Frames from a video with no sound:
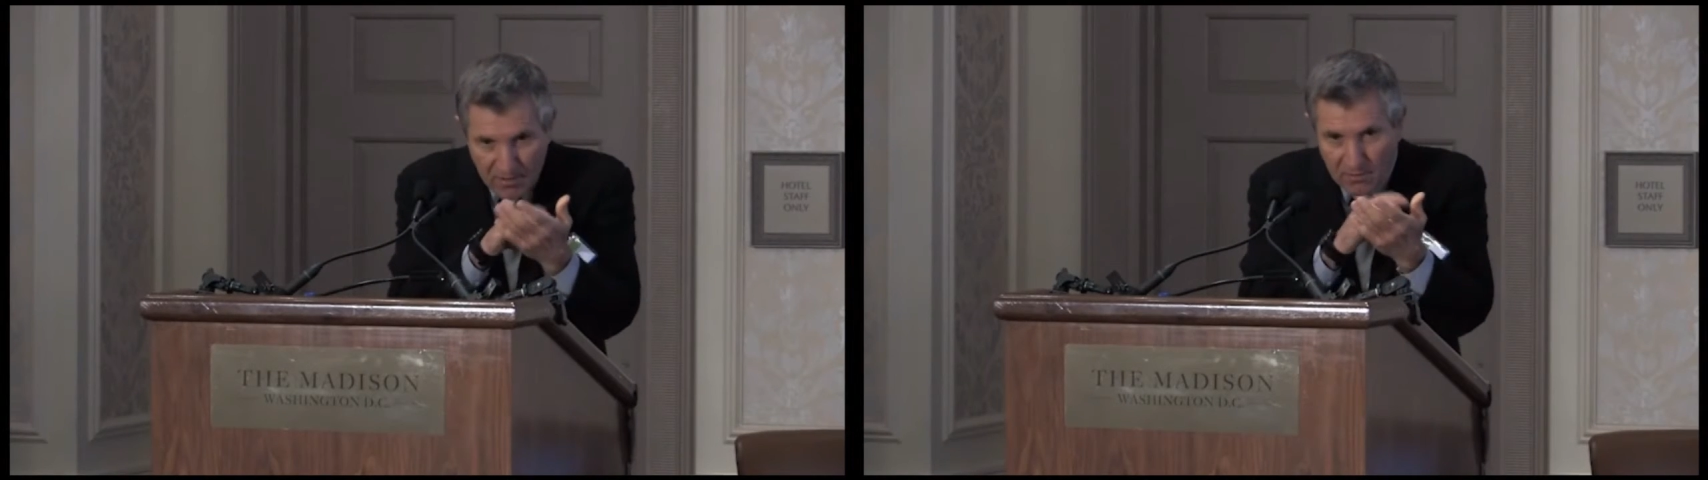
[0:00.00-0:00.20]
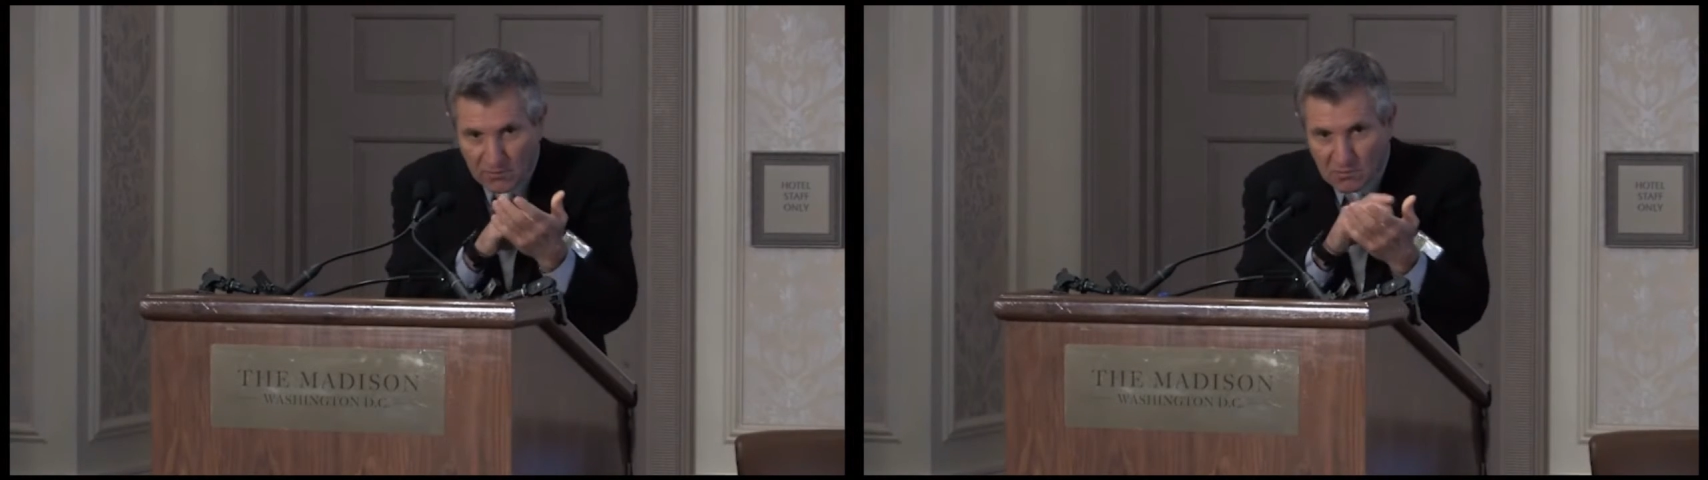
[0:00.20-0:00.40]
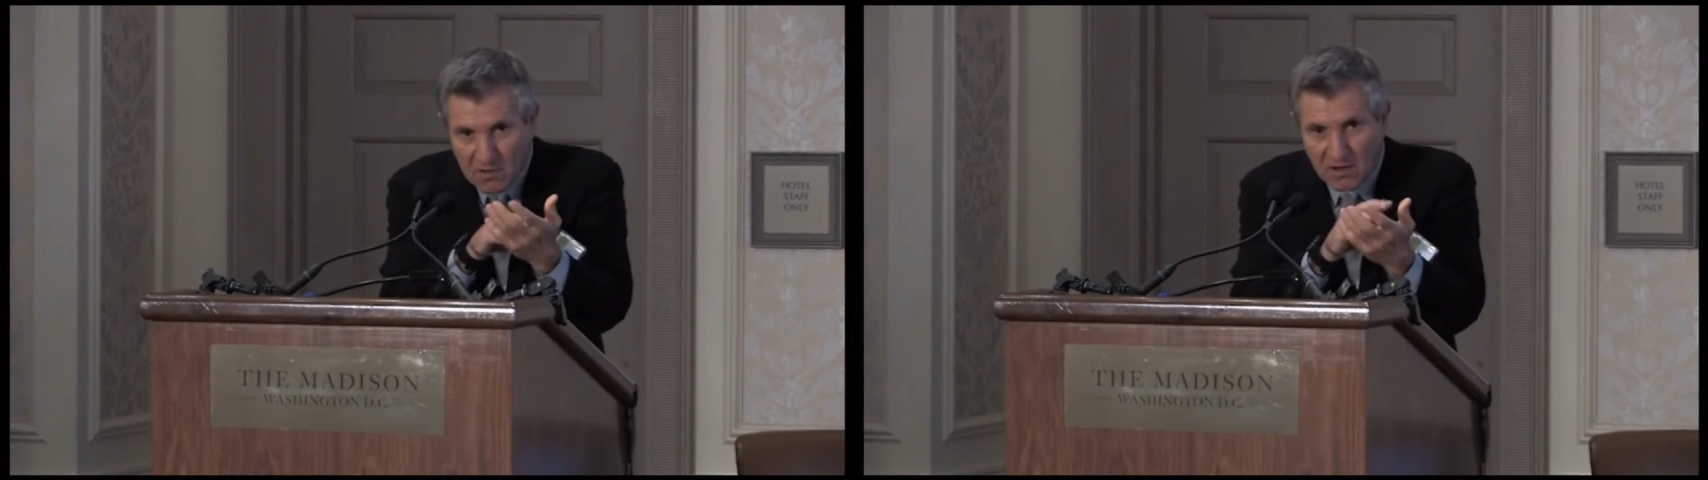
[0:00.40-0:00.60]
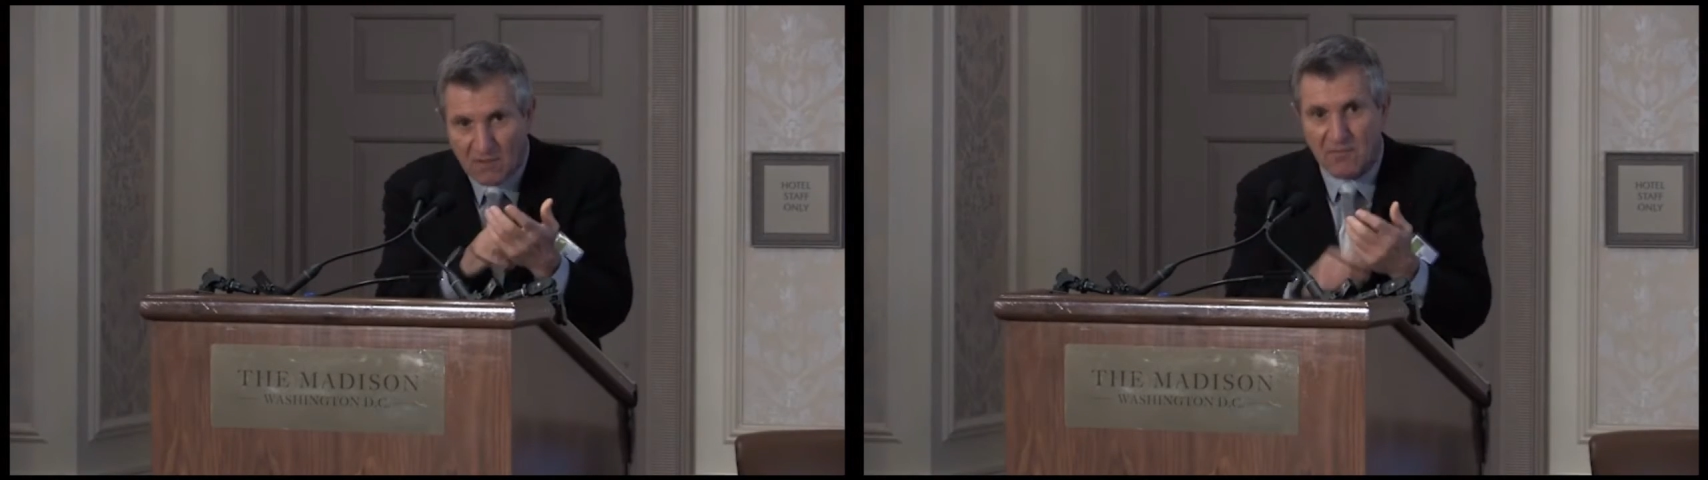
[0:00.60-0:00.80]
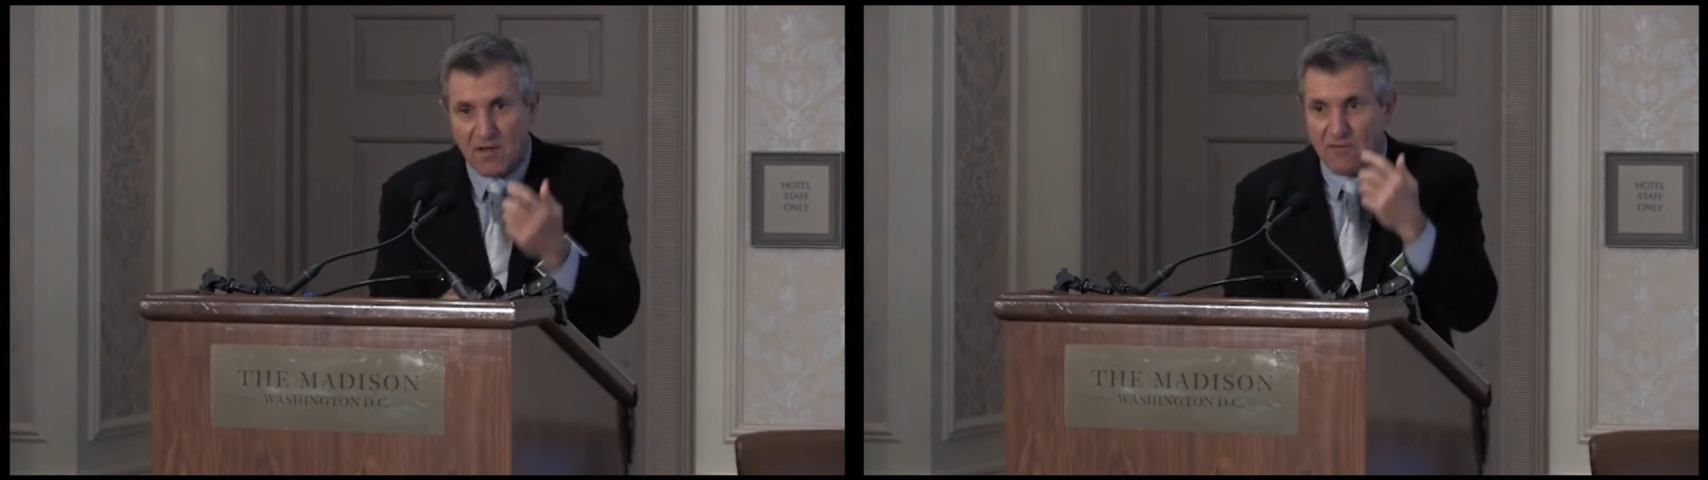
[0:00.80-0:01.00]
in the screen
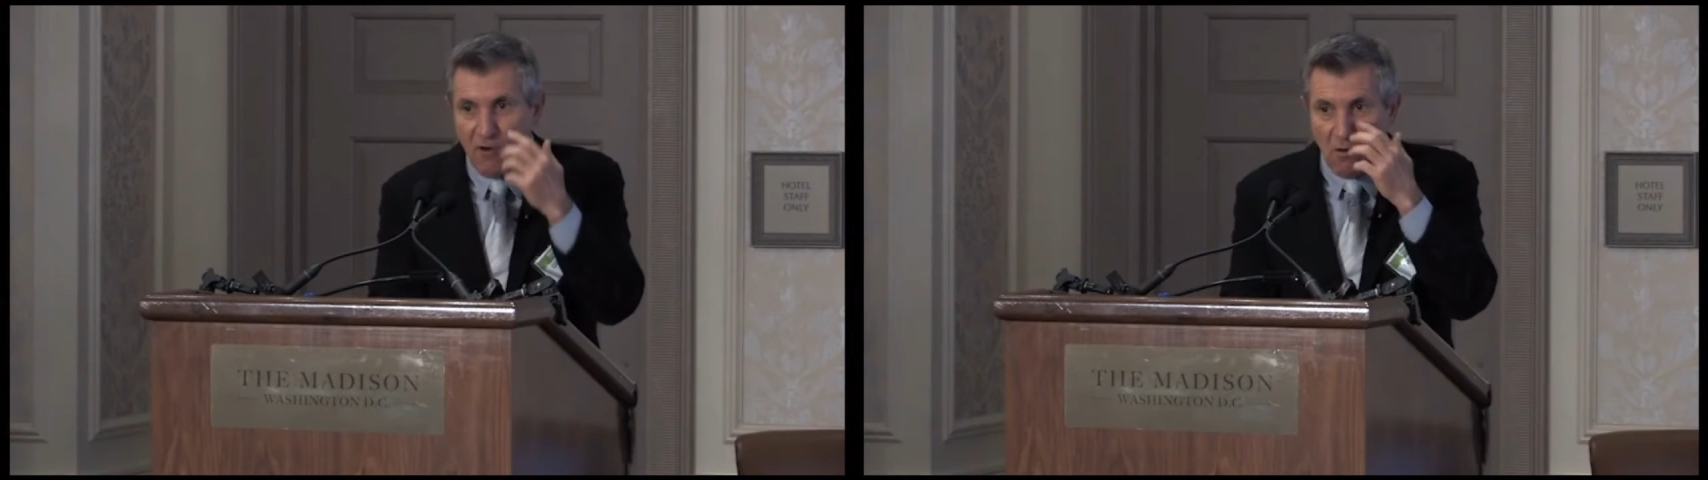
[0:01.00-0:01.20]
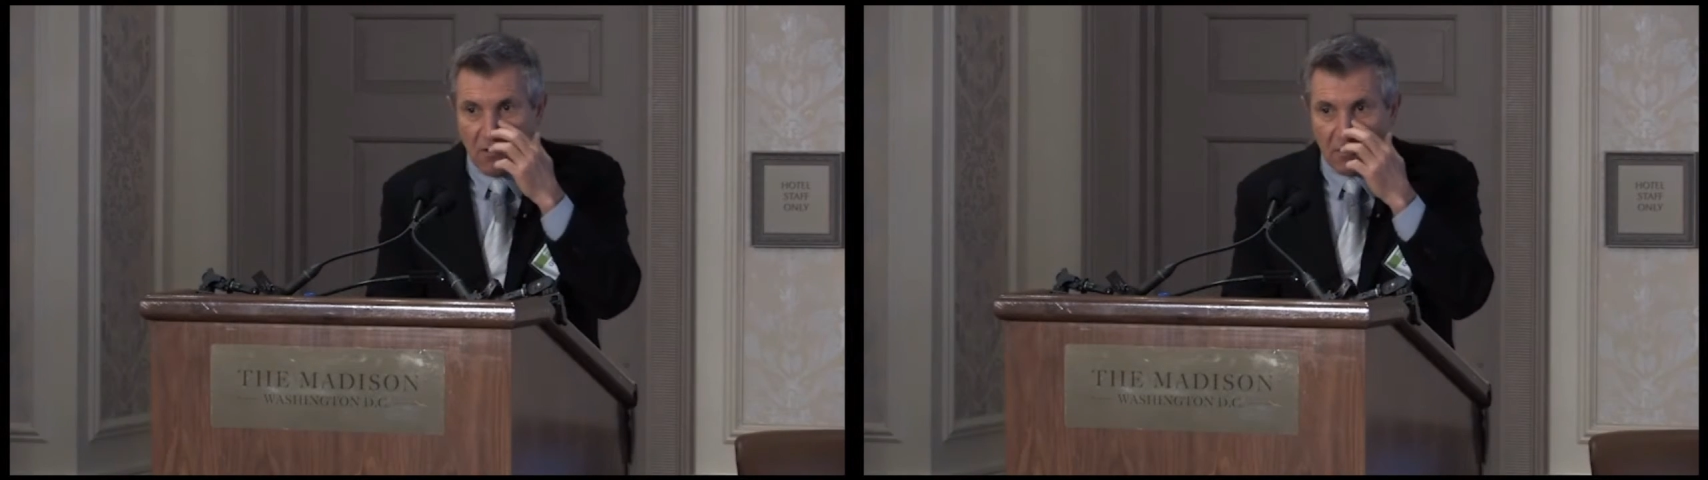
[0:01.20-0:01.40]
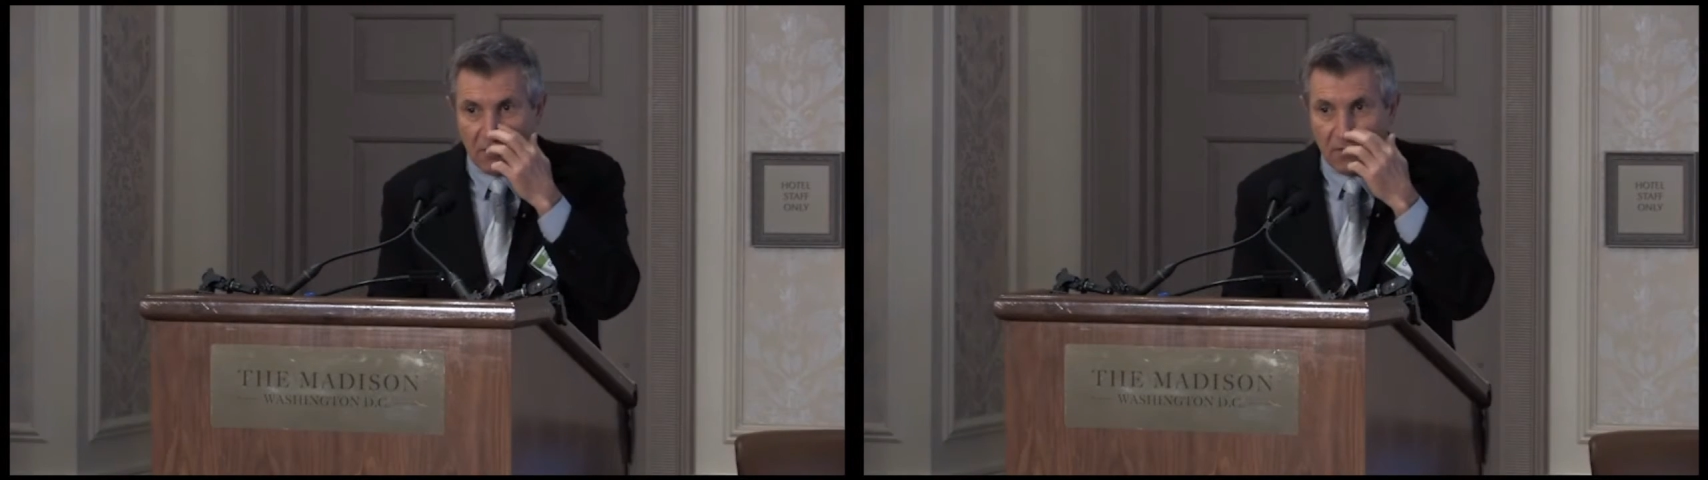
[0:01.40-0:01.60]
of their phone.